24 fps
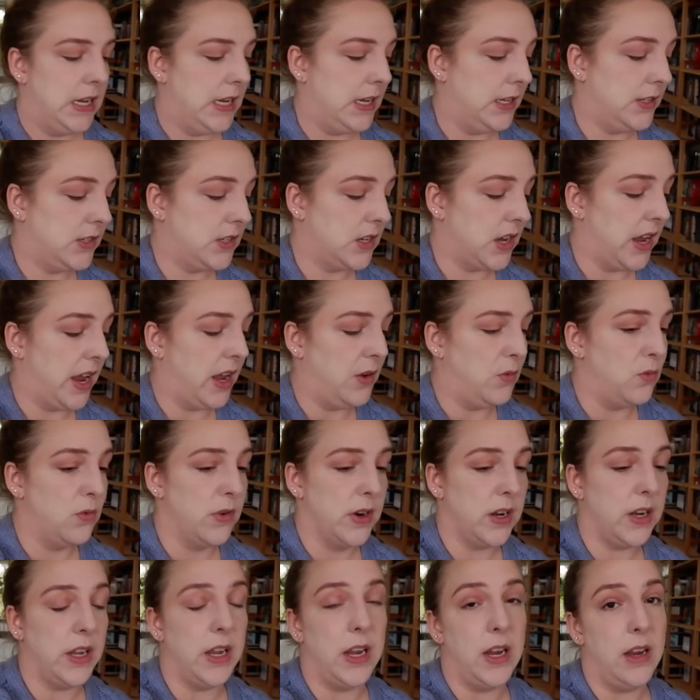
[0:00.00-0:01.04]
it's a
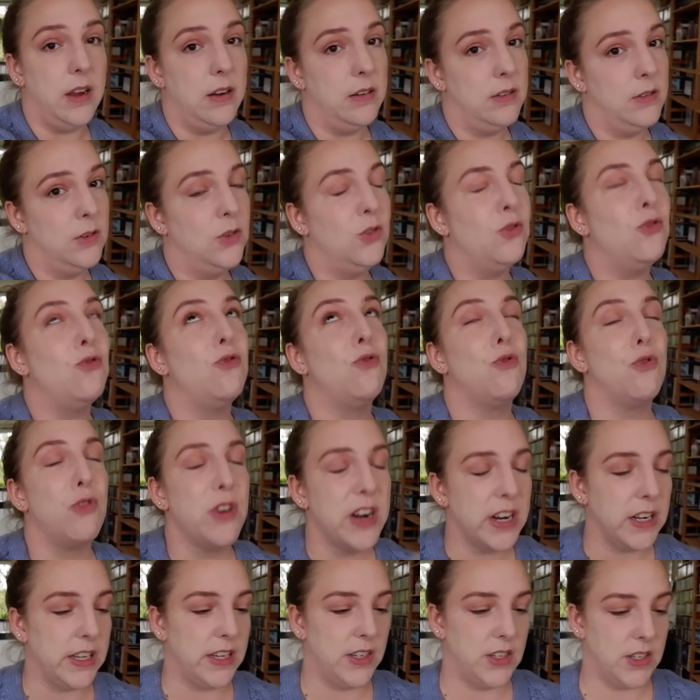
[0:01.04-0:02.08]
really,
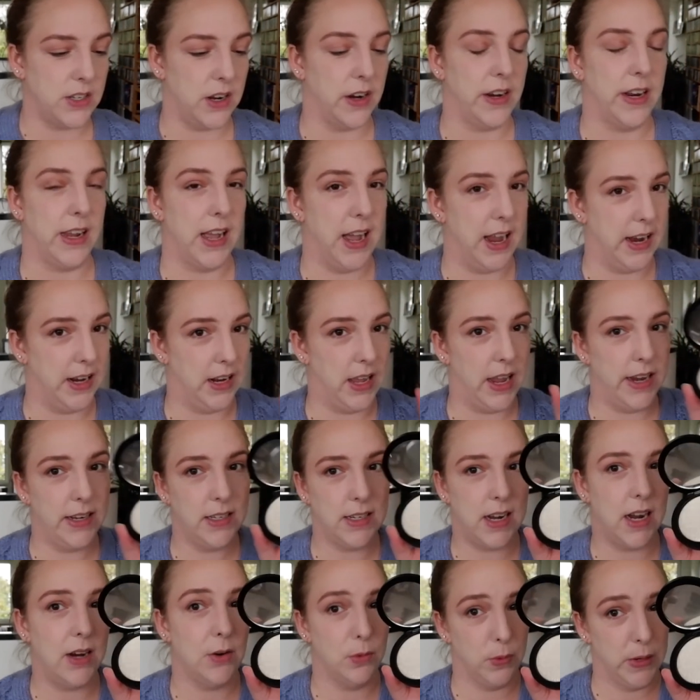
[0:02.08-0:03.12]
really stunning
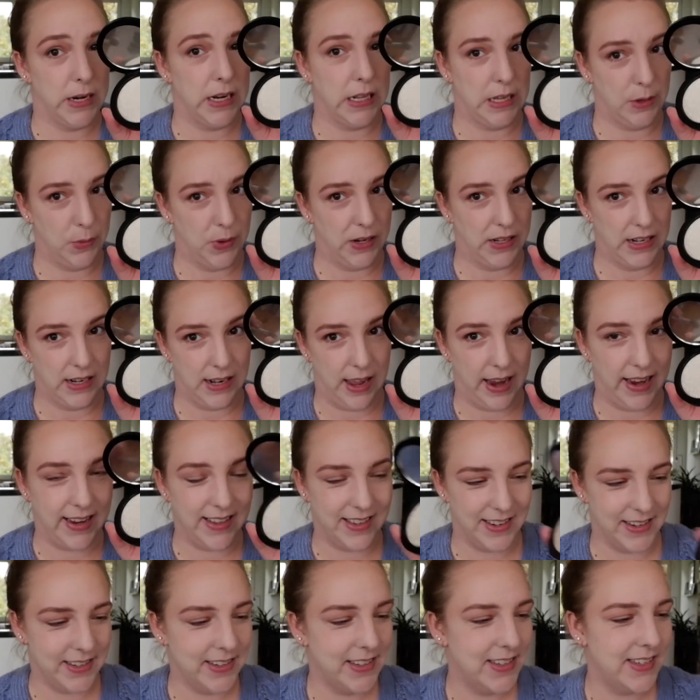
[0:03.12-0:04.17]
highlight. I really, really
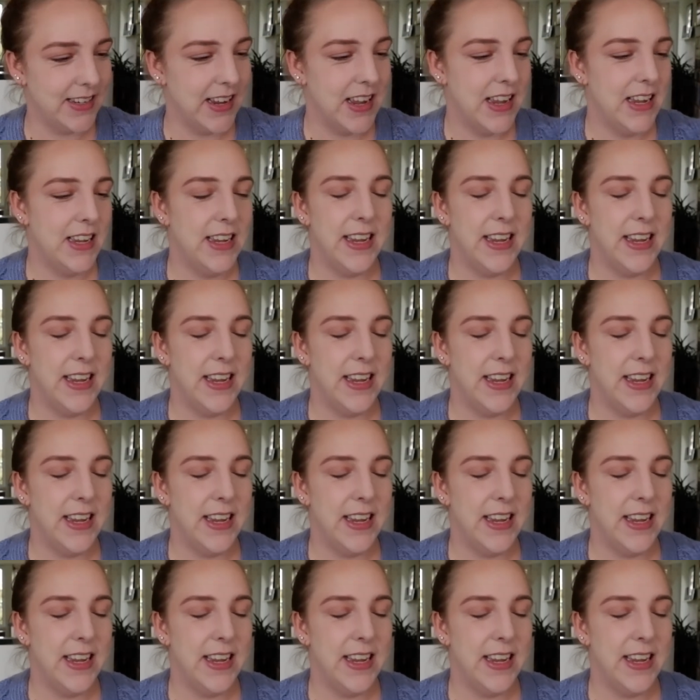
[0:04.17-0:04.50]
like this.